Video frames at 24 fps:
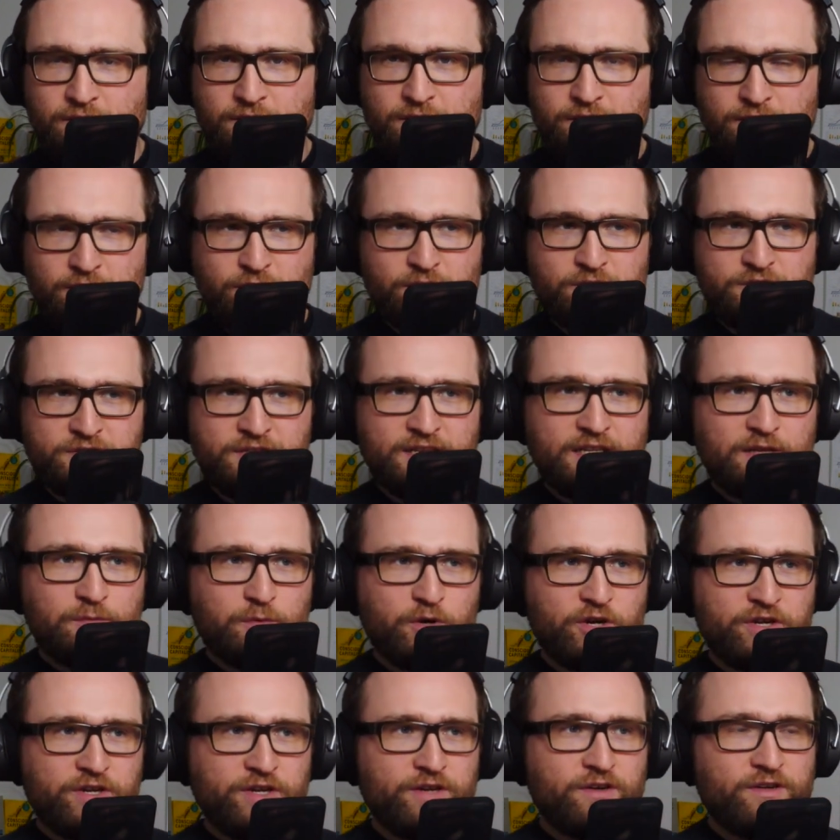you're still
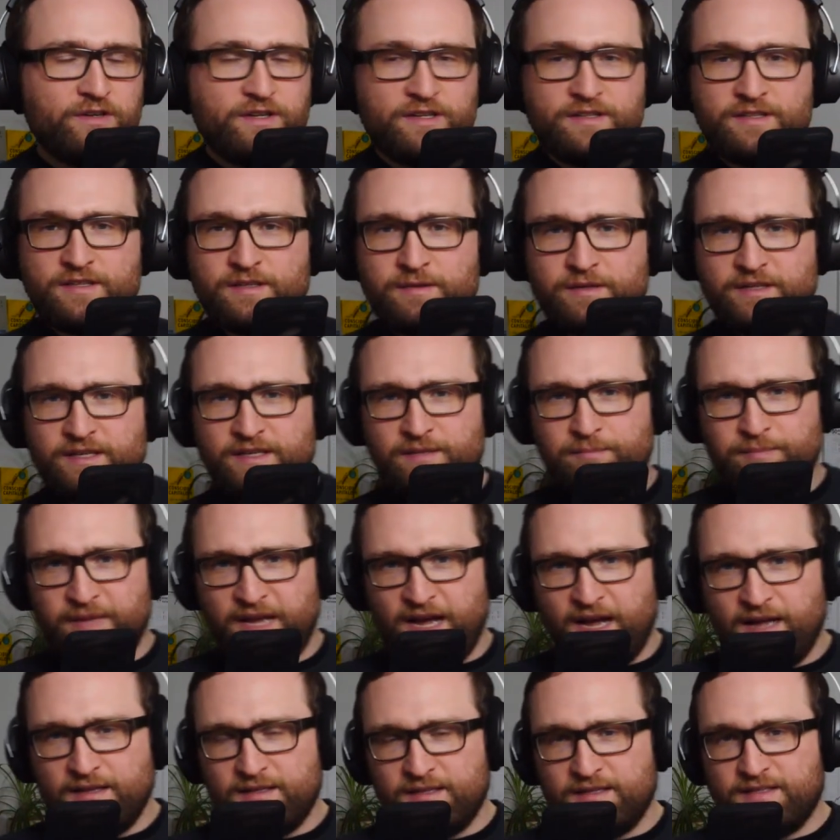working on this
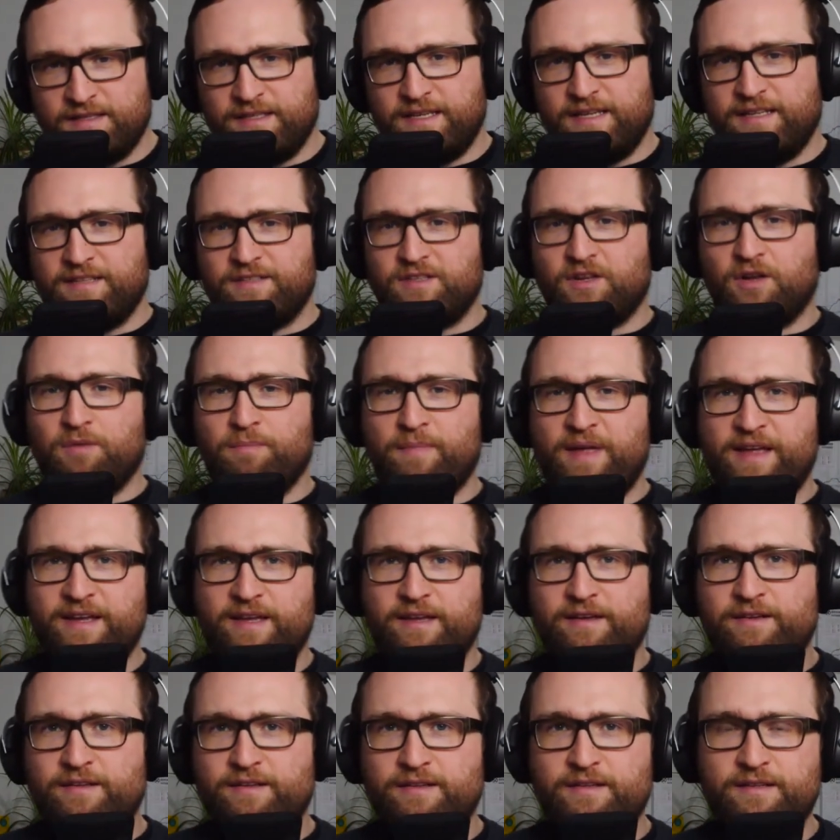behind the scenes on
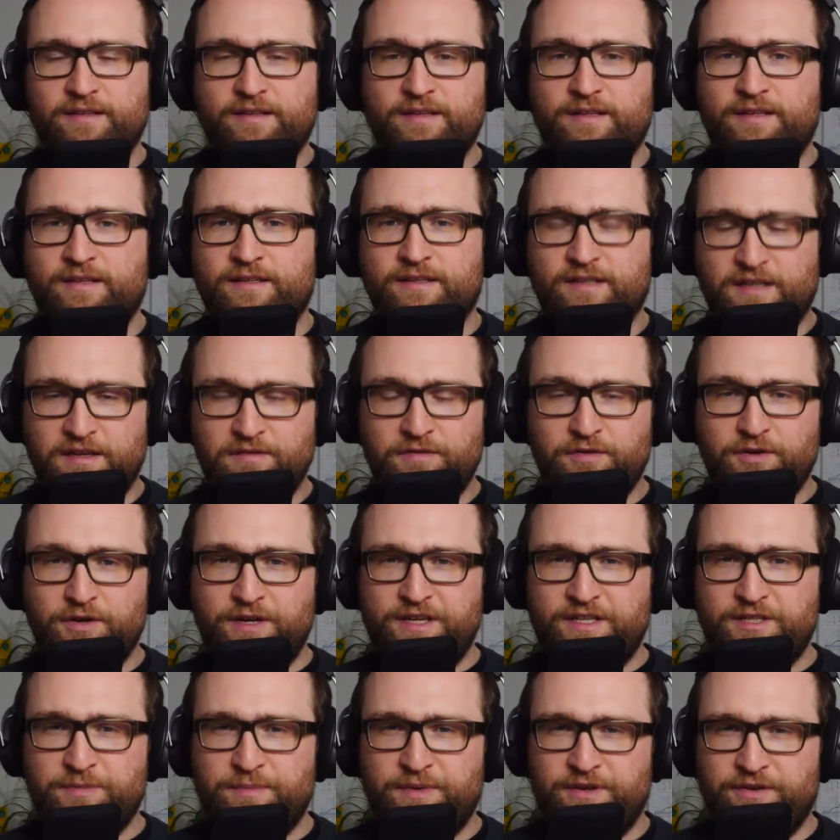making the delivery
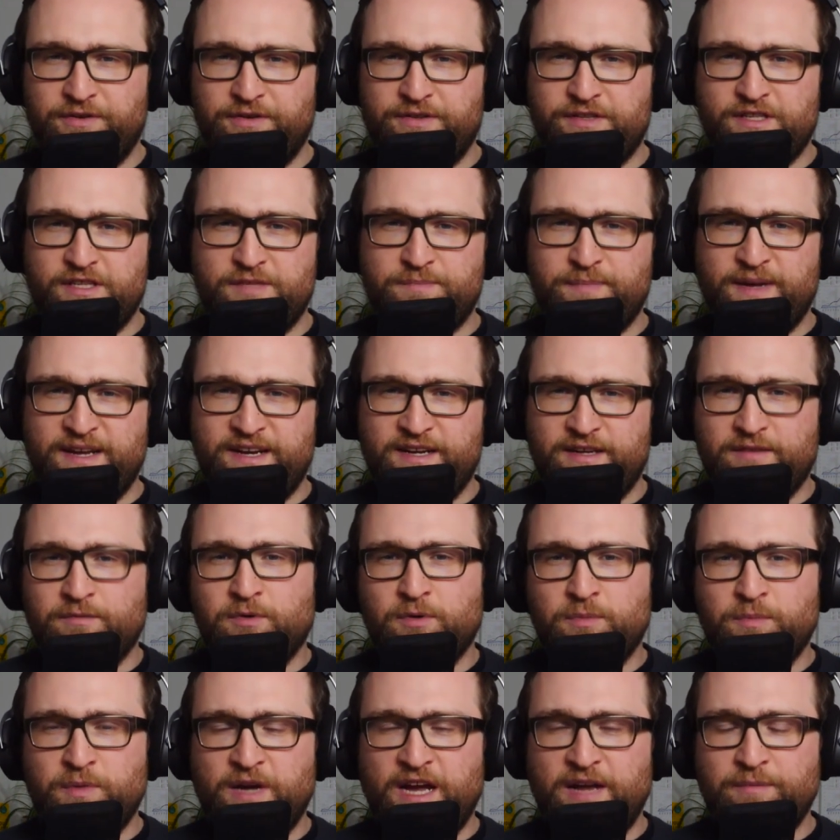experiences better,
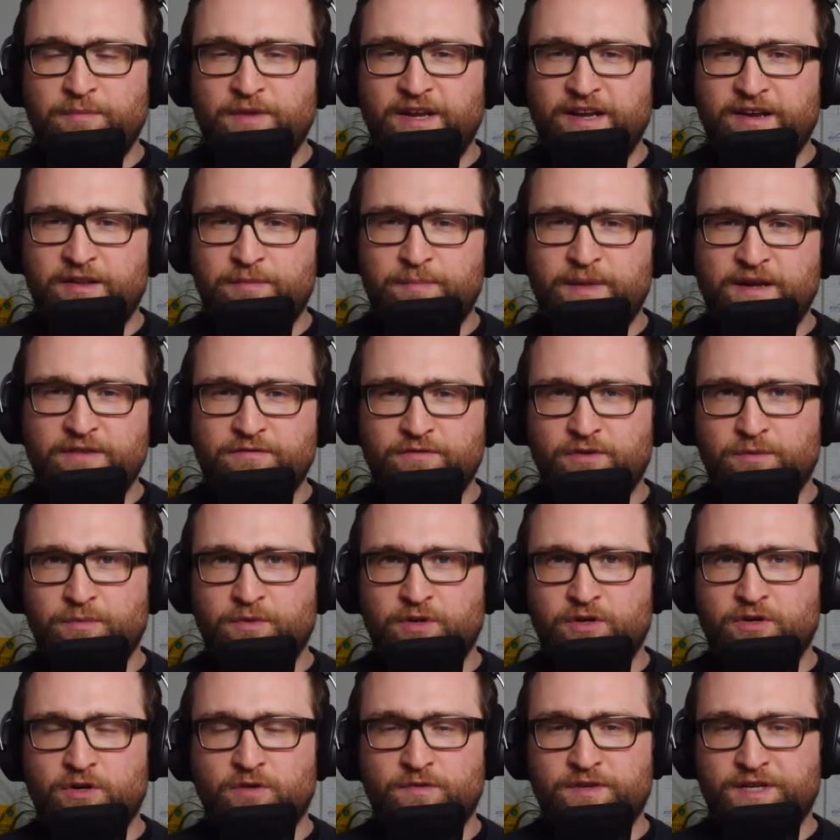what can we expect from
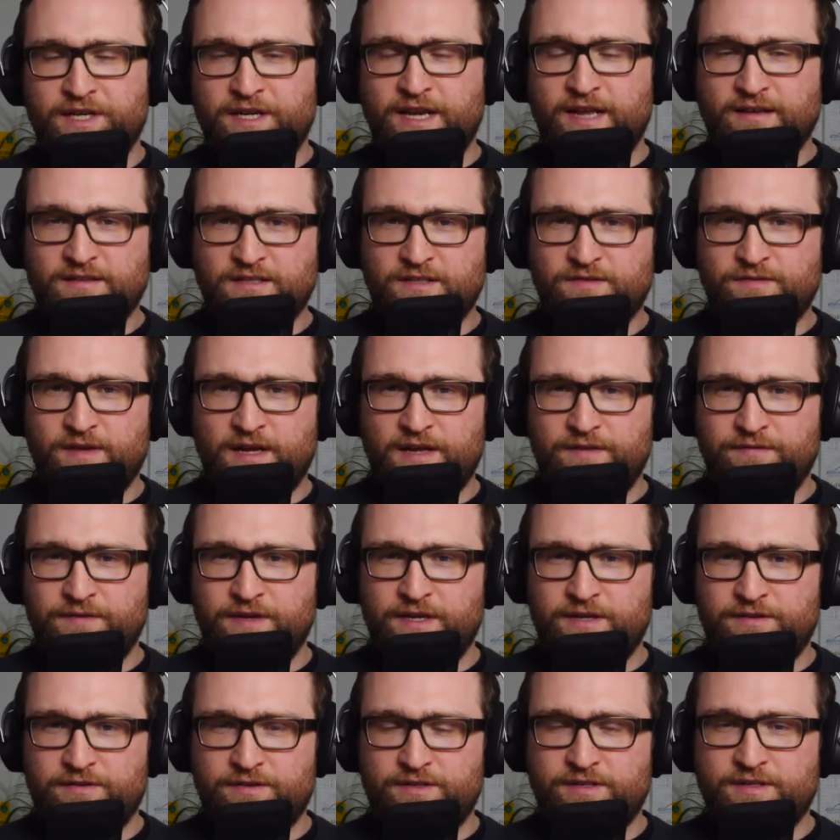you over the next 5
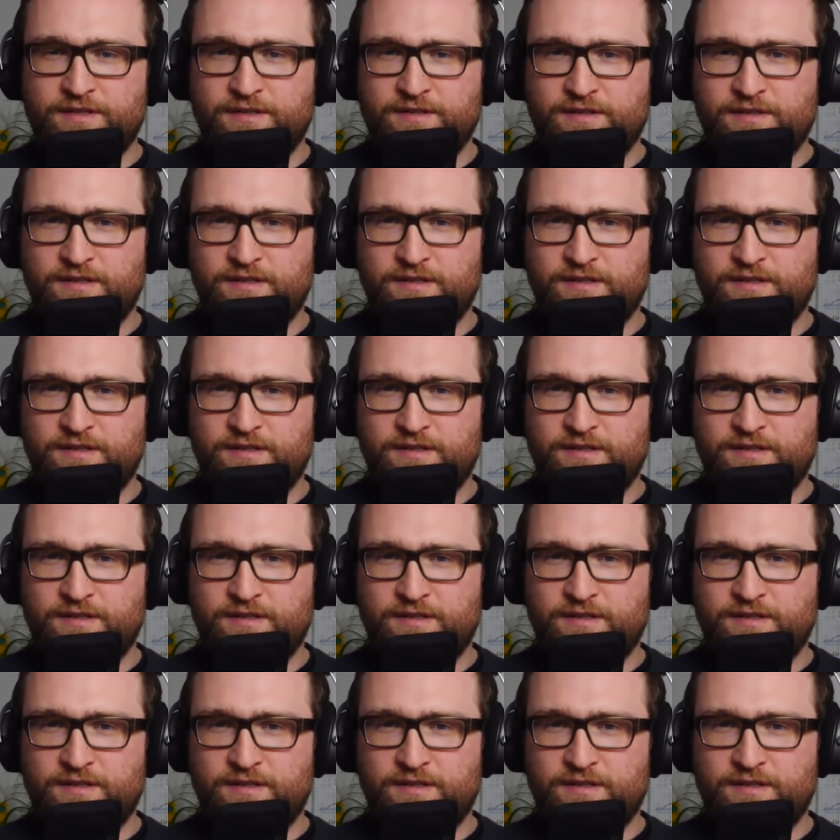years?